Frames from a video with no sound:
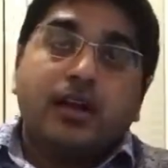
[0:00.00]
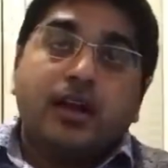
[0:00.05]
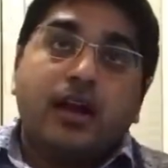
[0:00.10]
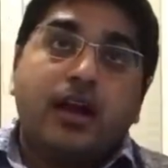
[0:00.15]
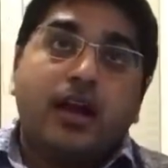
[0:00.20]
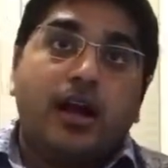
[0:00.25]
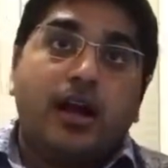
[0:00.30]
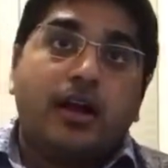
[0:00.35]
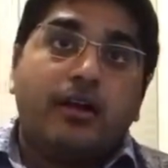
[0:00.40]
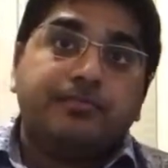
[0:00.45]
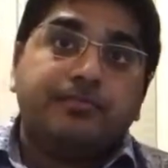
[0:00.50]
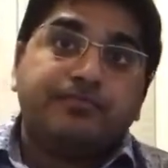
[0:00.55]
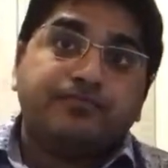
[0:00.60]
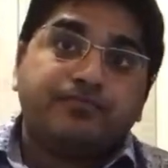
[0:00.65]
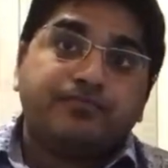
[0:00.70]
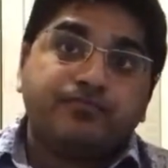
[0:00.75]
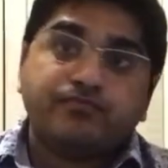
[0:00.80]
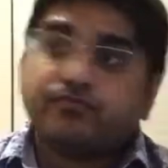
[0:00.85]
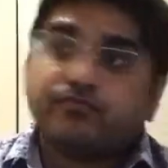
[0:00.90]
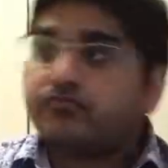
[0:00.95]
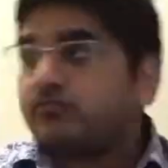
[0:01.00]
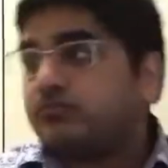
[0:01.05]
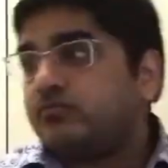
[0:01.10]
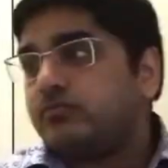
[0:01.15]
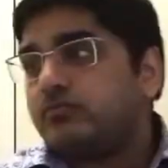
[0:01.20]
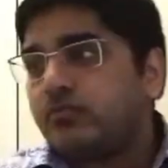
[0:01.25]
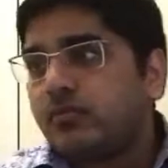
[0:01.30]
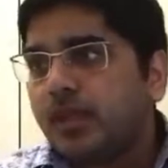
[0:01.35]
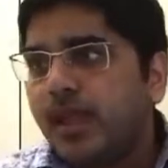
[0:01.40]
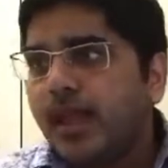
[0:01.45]
And
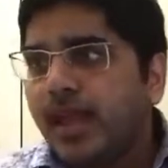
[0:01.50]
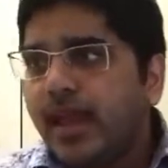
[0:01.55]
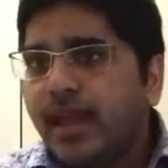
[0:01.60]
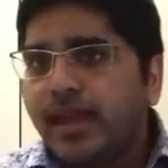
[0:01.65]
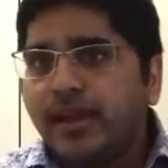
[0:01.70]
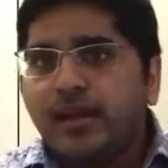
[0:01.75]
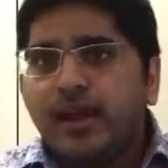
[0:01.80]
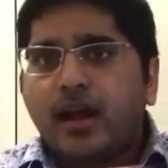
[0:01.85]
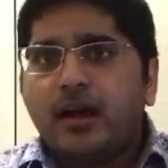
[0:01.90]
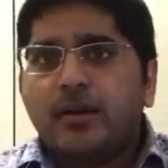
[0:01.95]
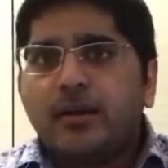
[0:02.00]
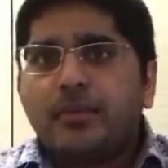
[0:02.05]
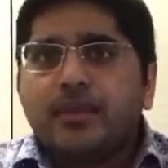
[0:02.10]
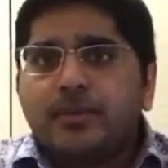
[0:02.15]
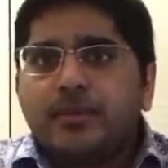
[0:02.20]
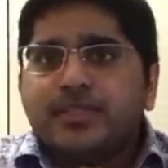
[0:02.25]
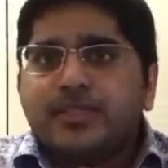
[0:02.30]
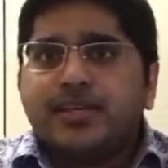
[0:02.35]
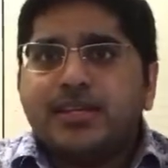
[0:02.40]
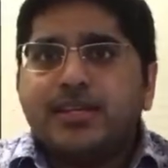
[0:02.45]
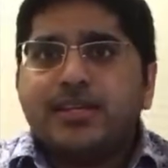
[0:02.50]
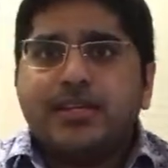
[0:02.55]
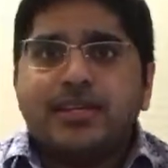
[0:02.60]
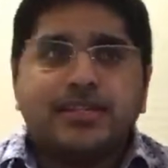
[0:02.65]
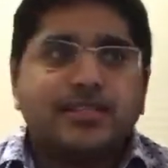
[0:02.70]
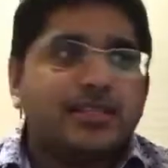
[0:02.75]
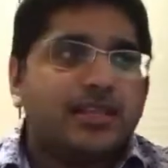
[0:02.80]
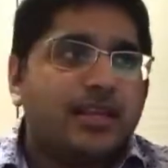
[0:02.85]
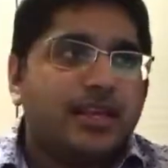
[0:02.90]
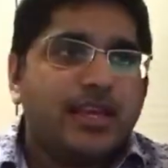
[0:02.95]
let me tell you
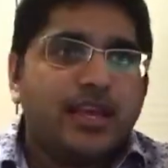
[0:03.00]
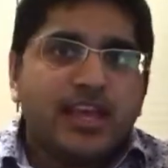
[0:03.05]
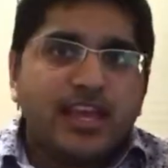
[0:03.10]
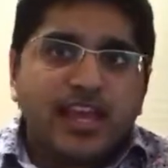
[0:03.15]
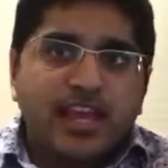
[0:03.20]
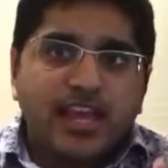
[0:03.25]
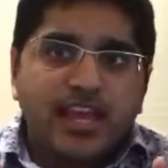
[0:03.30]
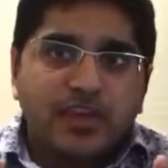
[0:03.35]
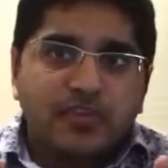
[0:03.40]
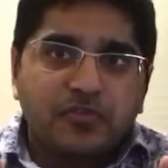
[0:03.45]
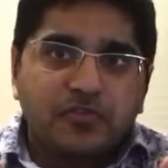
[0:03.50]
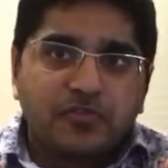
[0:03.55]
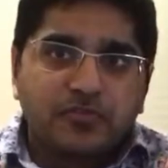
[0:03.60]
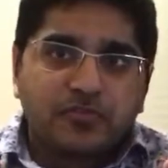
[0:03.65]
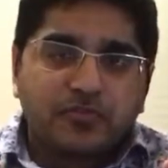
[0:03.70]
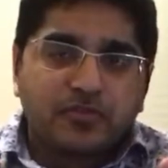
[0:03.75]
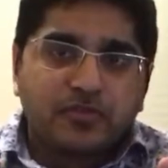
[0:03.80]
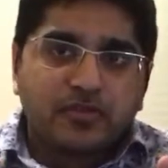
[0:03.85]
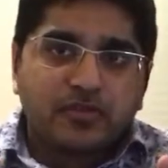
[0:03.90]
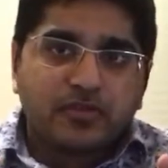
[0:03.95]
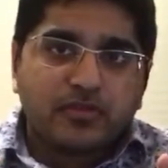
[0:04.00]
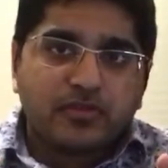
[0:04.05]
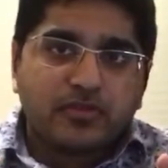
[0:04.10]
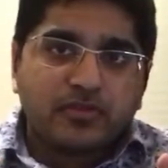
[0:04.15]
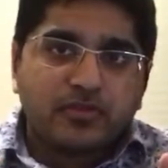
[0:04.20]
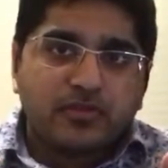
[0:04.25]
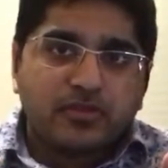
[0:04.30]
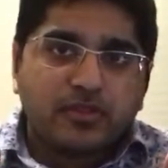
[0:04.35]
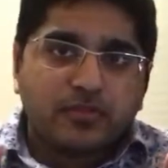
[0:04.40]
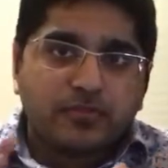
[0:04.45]
this: if
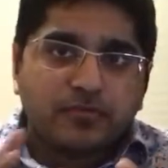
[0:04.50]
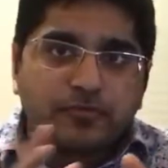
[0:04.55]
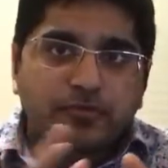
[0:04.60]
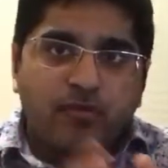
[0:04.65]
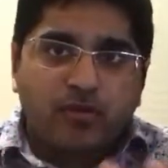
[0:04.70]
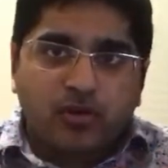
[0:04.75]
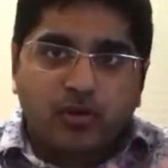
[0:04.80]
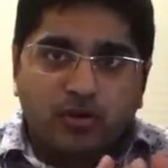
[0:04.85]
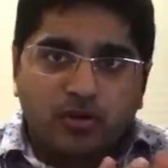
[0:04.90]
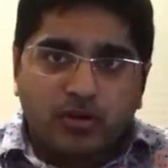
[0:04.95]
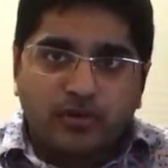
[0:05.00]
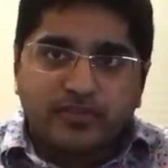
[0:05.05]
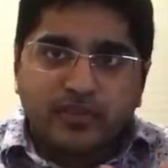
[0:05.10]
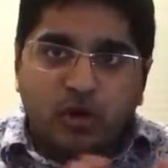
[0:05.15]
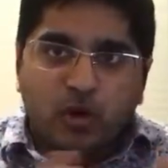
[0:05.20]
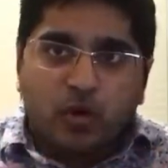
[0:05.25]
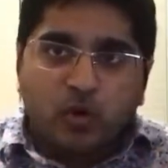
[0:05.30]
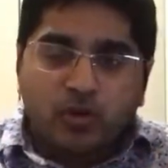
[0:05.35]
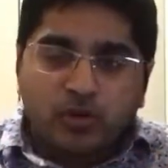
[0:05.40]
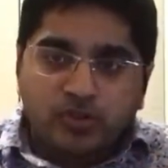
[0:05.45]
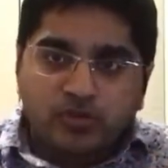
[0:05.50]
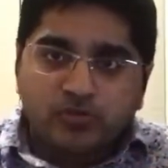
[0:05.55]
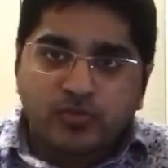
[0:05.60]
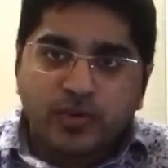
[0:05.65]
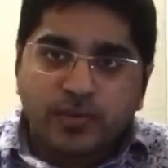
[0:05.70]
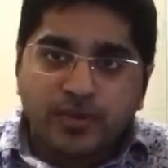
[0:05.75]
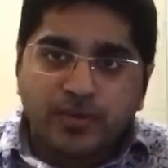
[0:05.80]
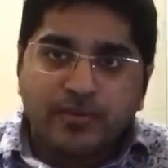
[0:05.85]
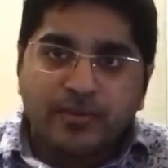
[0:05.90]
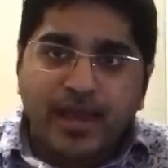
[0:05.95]
the
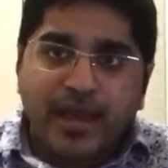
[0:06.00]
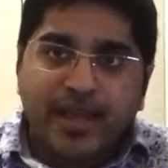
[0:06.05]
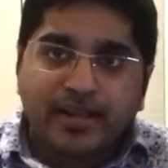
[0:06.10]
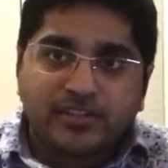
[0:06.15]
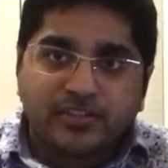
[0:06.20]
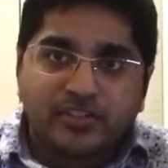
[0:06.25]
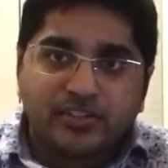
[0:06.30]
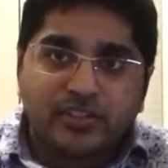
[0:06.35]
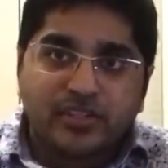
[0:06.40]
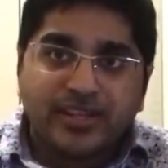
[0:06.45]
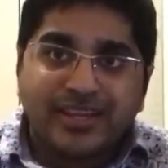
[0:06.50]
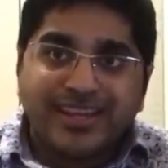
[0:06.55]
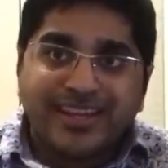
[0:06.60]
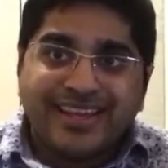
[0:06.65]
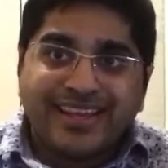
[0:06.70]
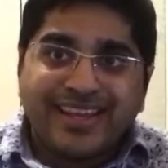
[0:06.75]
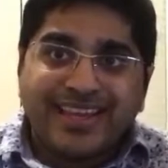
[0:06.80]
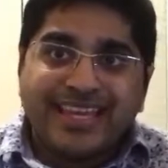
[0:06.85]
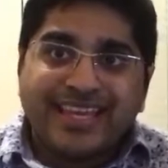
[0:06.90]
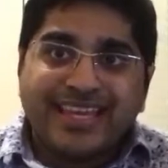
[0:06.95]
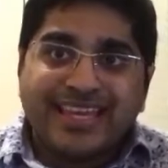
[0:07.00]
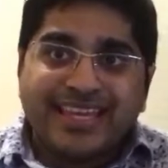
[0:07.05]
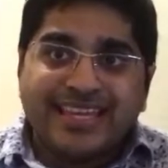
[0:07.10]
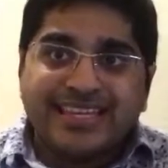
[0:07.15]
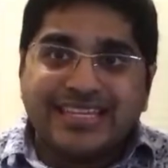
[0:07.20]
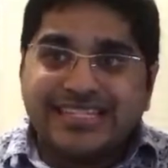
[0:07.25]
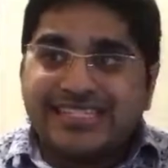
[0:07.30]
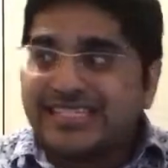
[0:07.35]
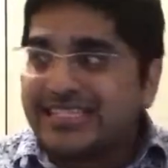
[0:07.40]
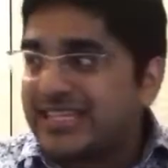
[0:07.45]
horsewomen match
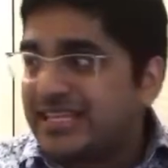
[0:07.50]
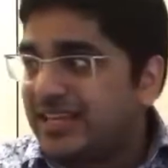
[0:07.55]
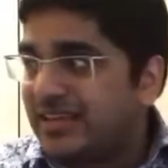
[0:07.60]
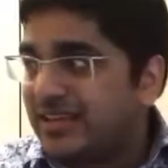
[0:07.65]
is